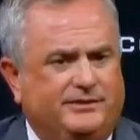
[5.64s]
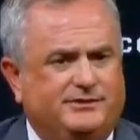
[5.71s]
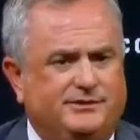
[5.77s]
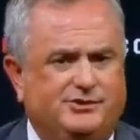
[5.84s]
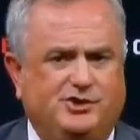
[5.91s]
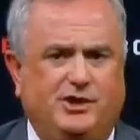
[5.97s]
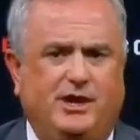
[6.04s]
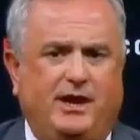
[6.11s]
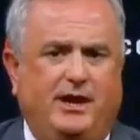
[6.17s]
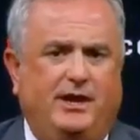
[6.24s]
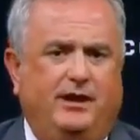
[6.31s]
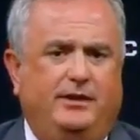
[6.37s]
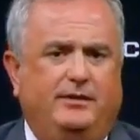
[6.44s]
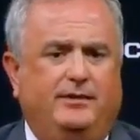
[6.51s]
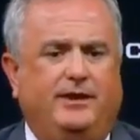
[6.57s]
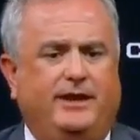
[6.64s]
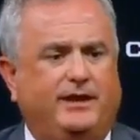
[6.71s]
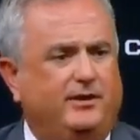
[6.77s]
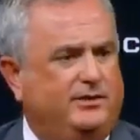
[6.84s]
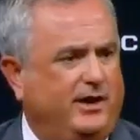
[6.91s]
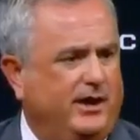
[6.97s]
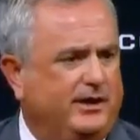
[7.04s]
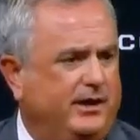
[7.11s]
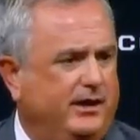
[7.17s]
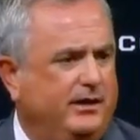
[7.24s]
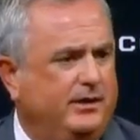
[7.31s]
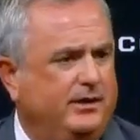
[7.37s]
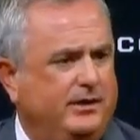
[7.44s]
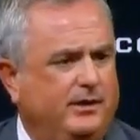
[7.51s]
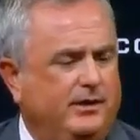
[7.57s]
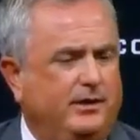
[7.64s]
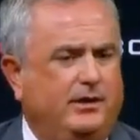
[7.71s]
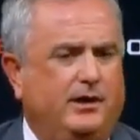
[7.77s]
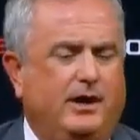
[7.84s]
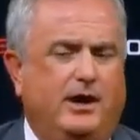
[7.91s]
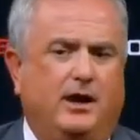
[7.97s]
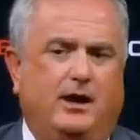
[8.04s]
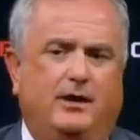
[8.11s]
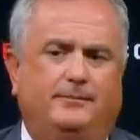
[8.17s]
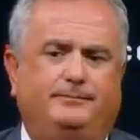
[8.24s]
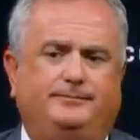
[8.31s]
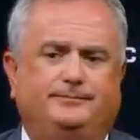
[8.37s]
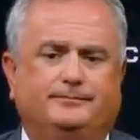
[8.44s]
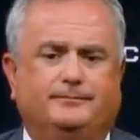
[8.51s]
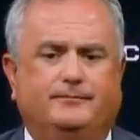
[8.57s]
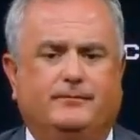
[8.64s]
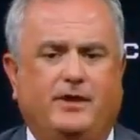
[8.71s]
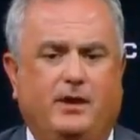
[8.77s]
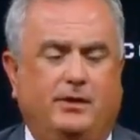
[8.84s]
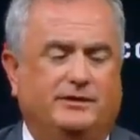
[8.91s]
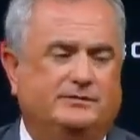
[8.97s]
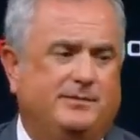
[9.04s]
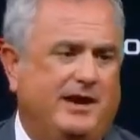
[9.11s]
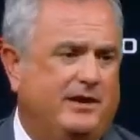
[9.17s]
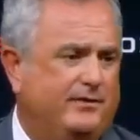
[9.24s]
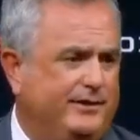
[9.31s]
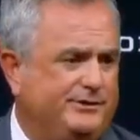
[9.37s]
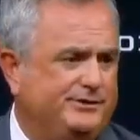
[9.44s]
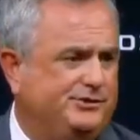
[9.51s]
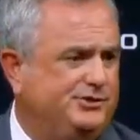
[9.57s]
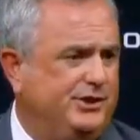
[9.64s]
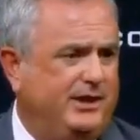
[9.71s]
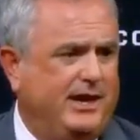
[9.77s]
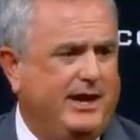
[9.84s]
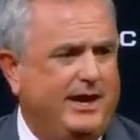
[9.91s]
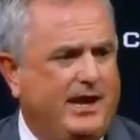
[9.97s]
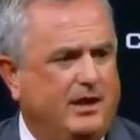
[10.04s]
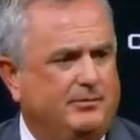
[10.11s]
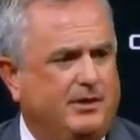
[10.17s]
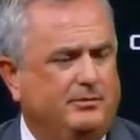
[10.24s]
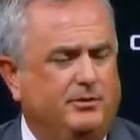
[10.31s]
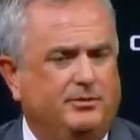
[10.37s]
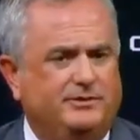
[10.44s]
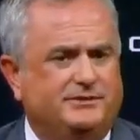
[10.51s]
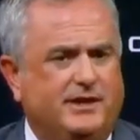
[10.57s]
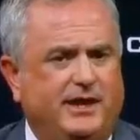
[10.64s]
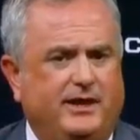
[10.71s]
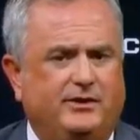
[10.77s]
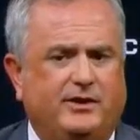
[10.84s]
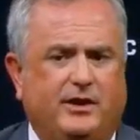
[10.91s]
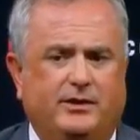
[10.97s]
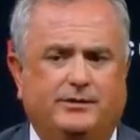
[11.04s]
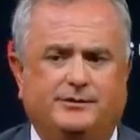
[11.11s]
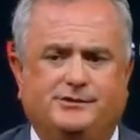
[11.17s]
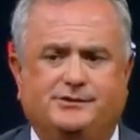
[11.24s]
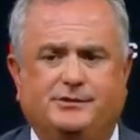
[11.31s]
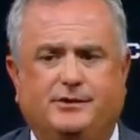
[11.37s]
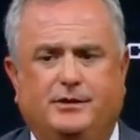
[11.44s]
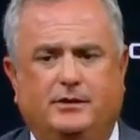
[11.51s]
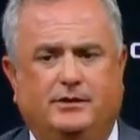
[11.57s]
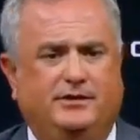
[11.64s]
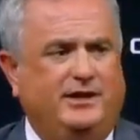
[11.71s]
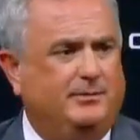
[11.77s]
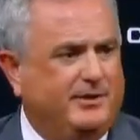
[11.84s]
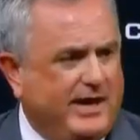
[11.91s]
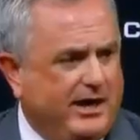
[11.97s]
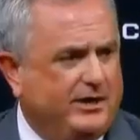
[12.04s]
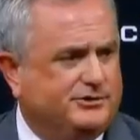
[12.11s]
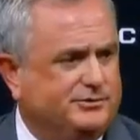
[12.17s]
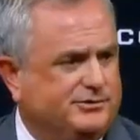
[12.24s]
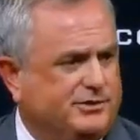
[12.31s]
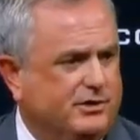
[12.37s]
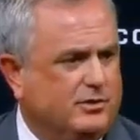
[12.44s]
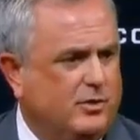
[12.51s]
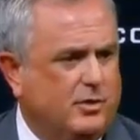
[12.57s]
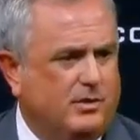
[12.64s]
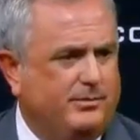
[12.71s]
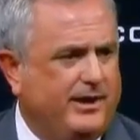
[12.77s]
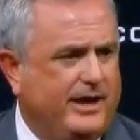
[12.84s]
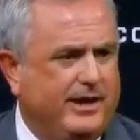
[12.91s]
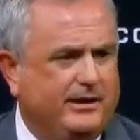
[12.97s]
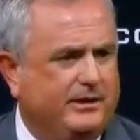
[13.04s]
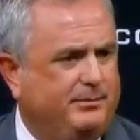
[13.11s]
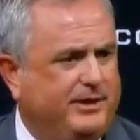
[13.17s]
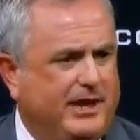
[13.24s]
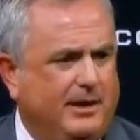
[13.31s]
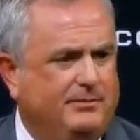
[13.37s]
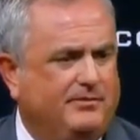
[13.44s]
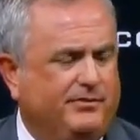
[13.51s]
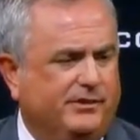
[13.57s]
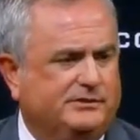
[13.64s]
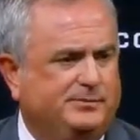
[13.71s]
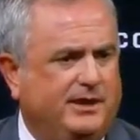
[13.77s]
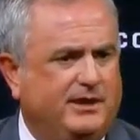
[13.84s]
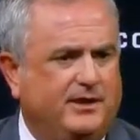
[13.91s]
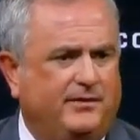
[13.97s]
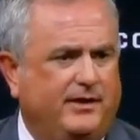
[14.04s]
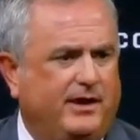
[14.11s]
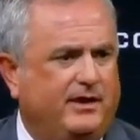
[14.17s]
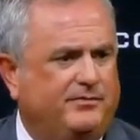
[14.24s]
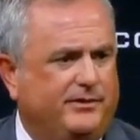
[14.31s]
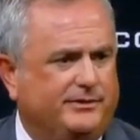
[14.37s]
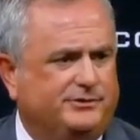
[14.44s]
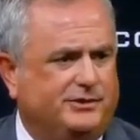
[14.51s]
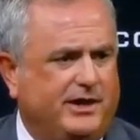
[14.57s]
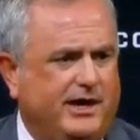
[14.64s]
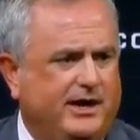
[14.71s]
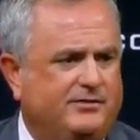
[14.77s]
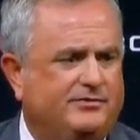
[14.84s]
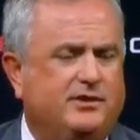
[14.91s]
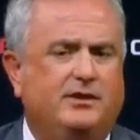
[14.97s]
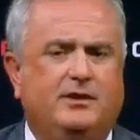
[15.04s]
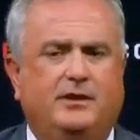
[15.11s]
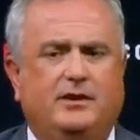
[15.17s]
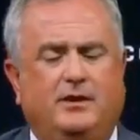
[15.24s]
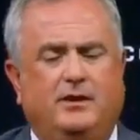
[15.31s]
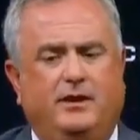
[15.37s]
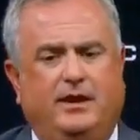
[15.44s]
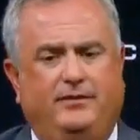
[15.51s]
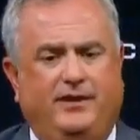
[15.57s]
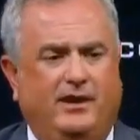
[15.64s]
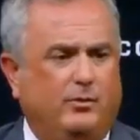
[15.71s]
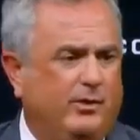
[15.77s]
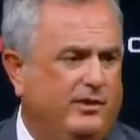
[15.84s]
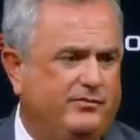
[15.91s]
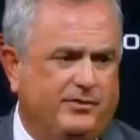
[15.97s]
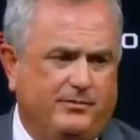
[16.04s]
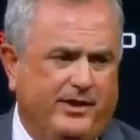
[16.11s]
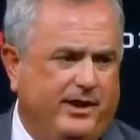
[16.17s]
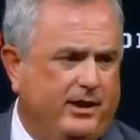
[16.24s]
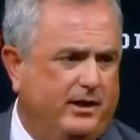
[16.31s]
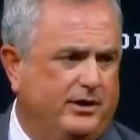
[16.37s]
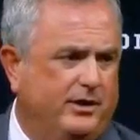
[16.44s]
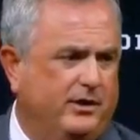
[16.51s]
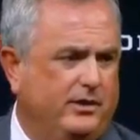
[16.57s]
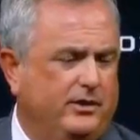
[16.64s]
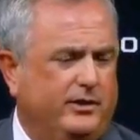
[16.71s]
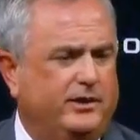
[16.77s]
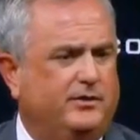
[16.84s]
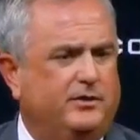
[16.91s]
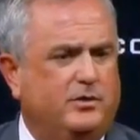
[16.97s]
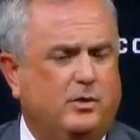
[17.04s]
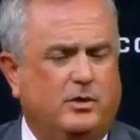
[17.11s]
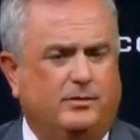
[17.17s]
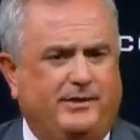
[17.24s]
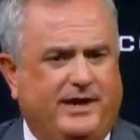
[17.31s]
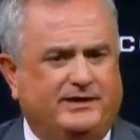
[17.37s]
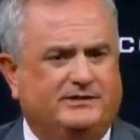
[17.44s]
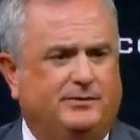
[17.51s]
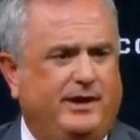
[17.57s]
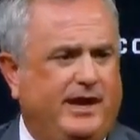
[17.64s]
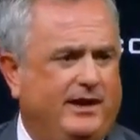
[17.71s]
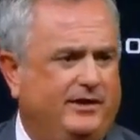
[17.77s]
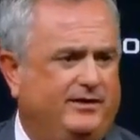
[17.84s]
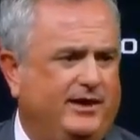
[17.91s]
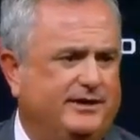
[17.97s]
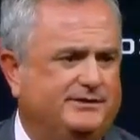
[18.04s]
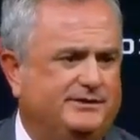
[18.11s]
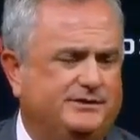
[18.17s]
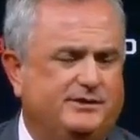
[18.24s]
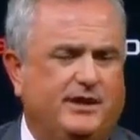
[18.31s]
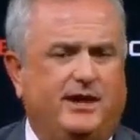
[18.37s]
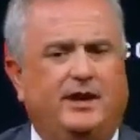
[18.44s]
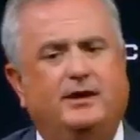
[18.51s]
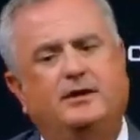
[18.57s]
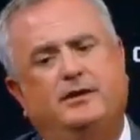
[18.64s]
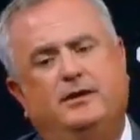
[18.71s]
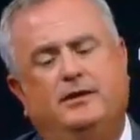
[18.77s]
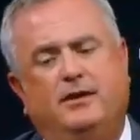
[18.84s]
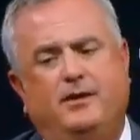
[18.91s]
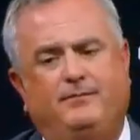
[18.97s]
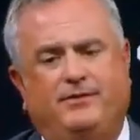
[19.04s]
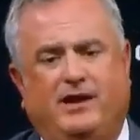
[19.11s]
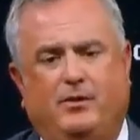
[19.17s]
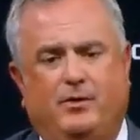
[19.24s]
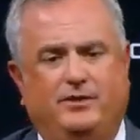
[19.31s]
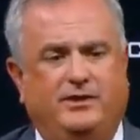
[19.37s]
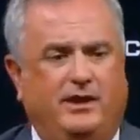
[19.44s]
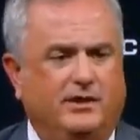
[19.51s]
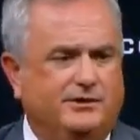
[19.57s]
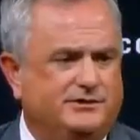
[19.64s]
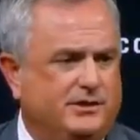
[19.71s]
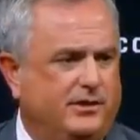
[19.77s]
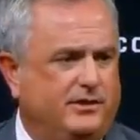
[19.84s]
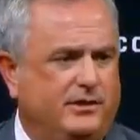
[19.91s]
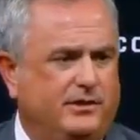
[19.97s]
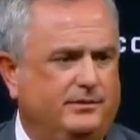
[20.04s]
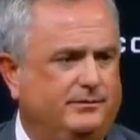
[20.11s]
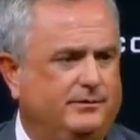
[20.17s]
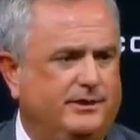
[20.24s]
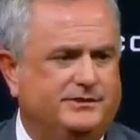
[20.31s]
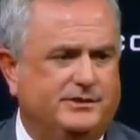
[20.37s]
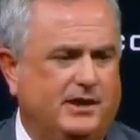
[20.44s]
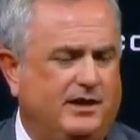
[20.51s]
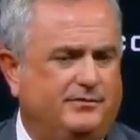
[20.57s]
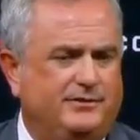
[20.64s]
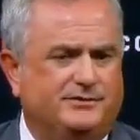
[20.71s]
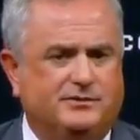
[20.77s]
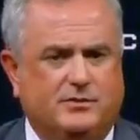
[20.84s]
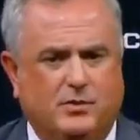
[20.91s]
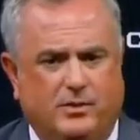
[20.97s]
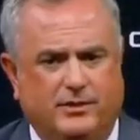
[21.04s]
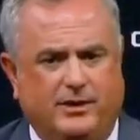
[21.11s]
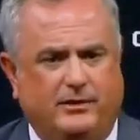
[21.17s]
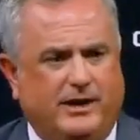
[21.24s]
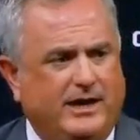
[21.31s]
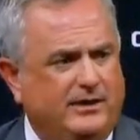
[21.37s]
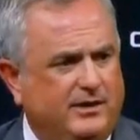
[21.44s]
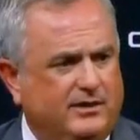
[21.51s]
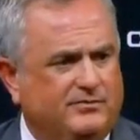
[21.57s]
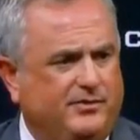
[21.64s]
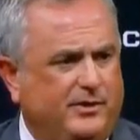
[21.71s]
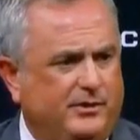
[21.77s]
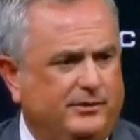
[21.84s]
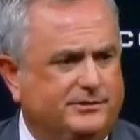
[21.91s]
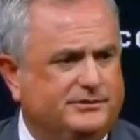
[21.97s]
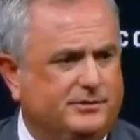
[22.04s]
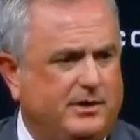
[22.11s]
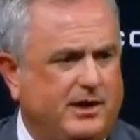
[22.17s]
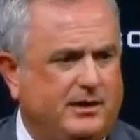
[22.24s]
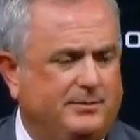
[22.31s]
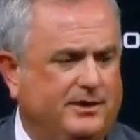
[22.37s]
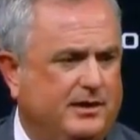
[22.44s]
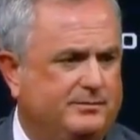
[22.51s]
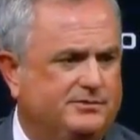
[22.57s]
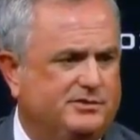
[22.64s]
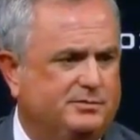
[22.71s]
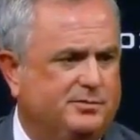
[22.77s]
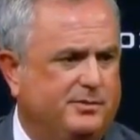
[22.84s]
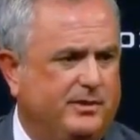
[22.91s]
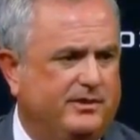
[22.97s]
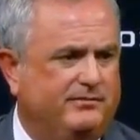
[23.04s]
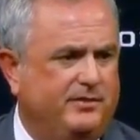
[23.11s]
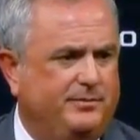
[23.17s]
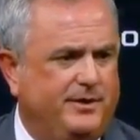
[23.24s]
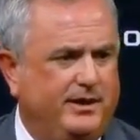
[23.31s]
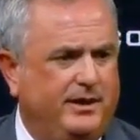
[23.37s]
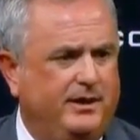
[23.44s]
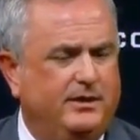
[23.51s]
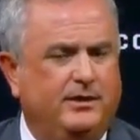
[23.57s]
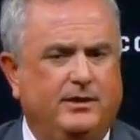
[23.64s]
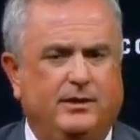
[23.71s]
as a GA at Kentucky. You know, as Mike Leach's GA, Hal Mumme was the head coach. Tim Couch was our quarterback, became the first pick in the NFL draft. And then it went from there. You know, you look at the quarterbacks that we had at Texas Tech. I went to Arizona as an offensive coordinator, had Nick Foles, went on to become Super Bowl MVP.